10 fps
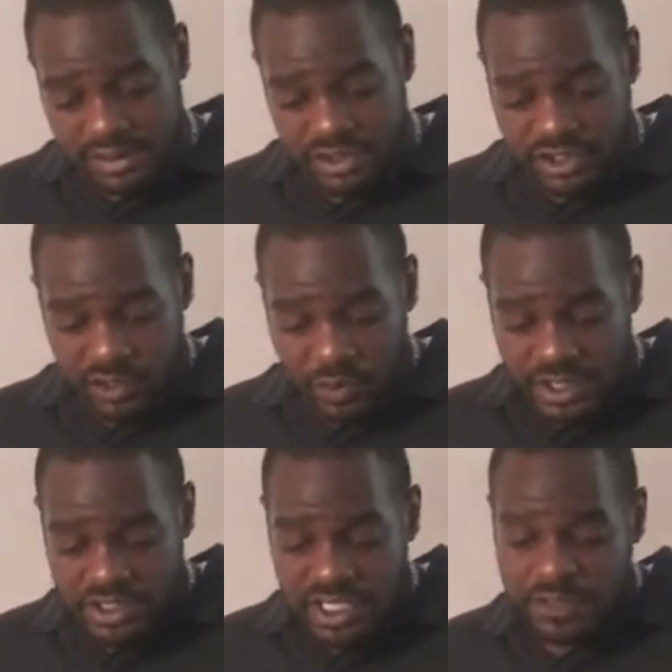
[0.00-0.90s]
It's a
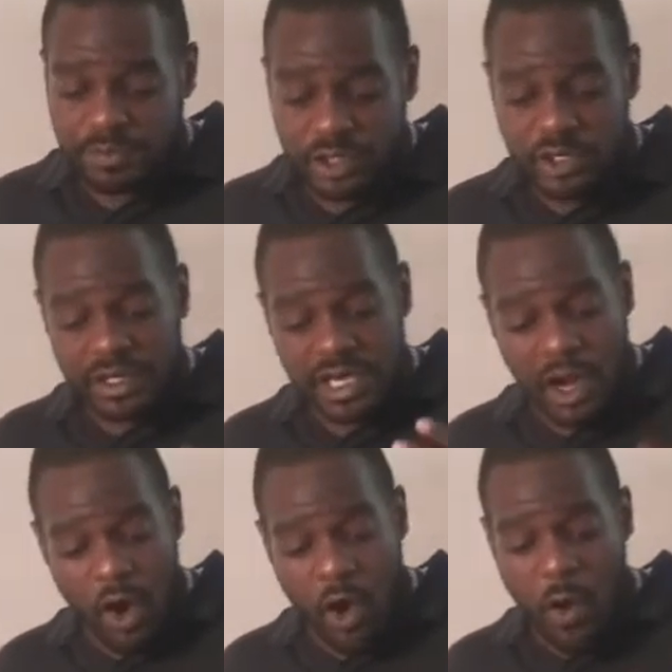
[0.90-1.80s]
generation that's pure in
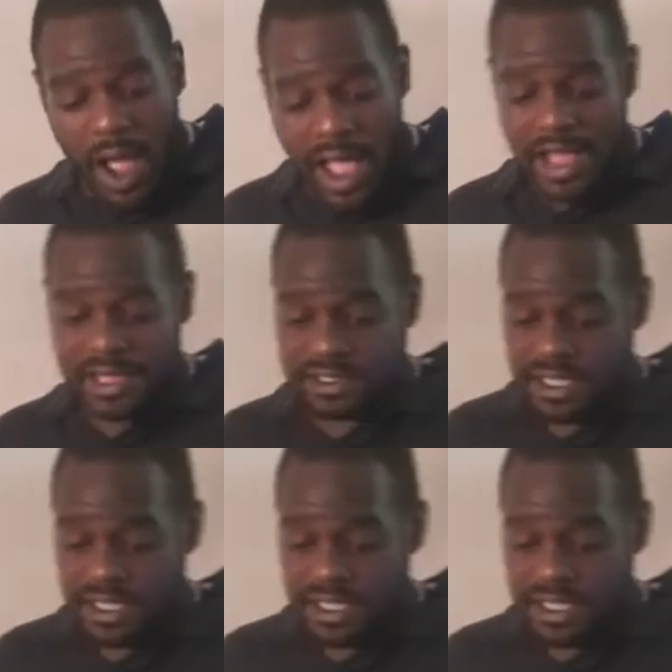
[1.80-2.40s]
their own eyes,